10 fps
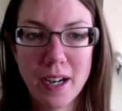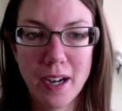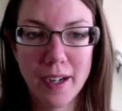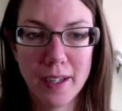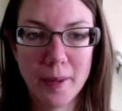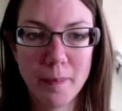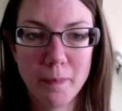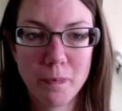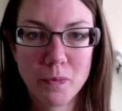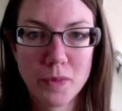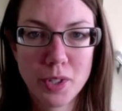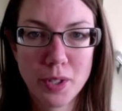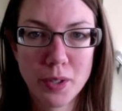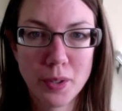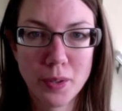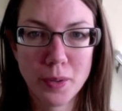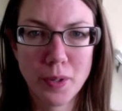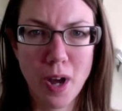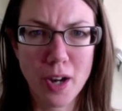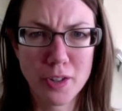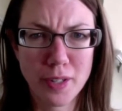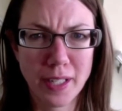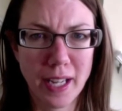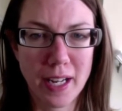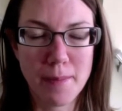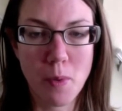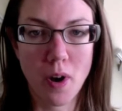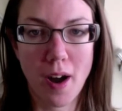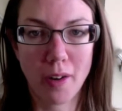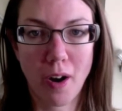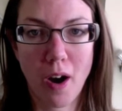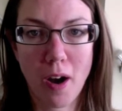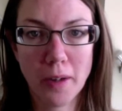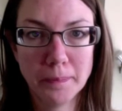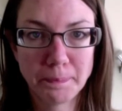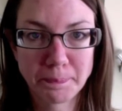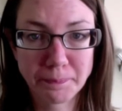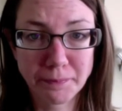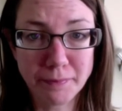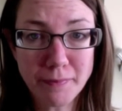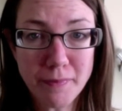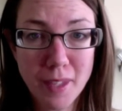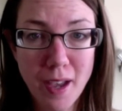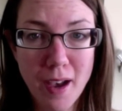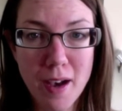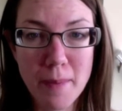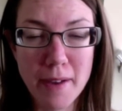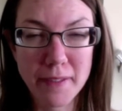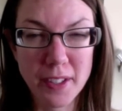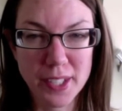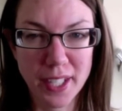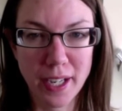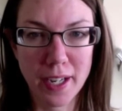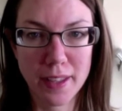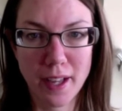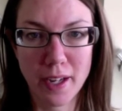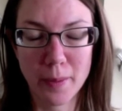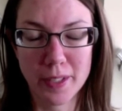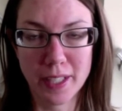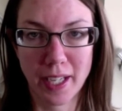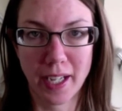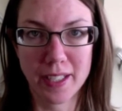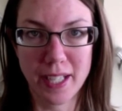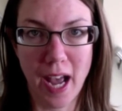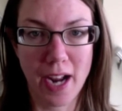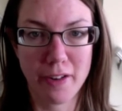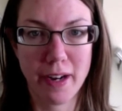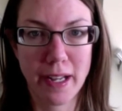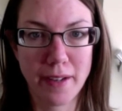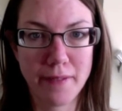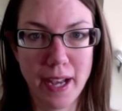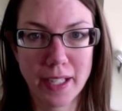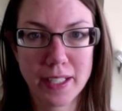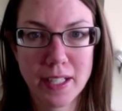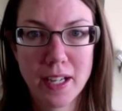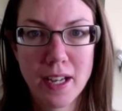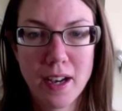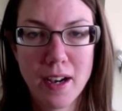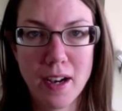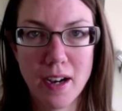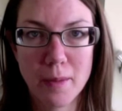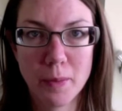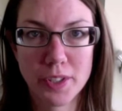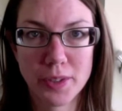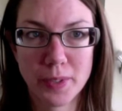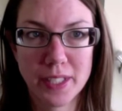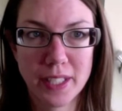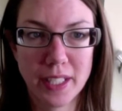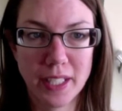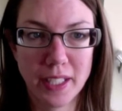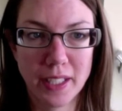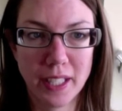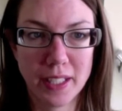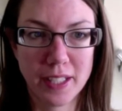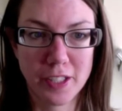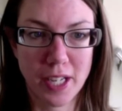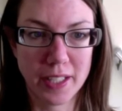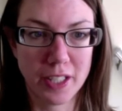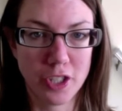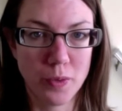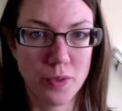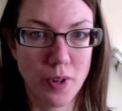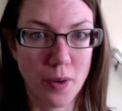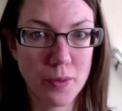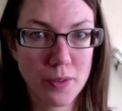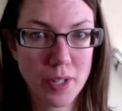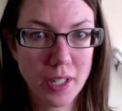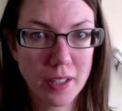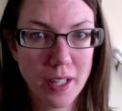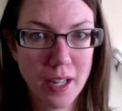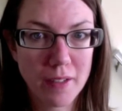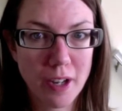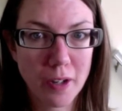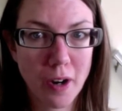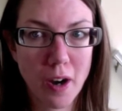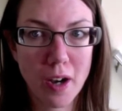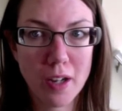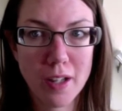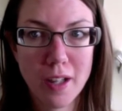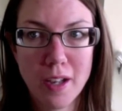not drink any more alcohol. At first I kind of thought it was like a dehydrating effect, was the reason they suggest that you don't drink a lot of alcohol.